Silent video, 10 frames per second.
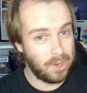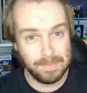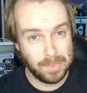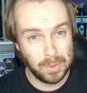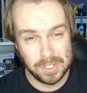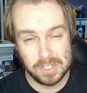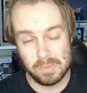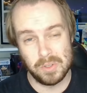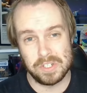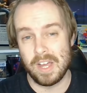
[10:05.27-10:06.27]
of thoughts
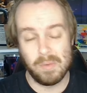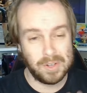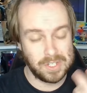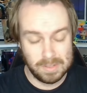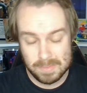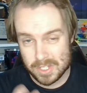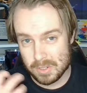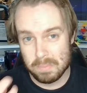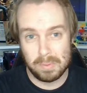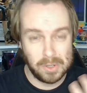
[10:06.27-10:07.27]
towards that one, so I'm
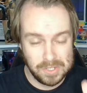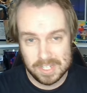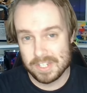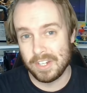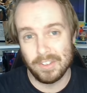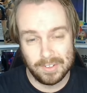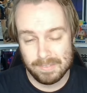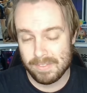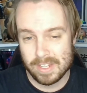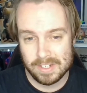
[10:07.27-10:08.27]
still processing a lot
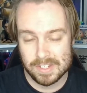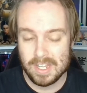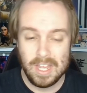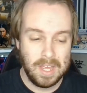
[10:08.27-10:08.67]
of things.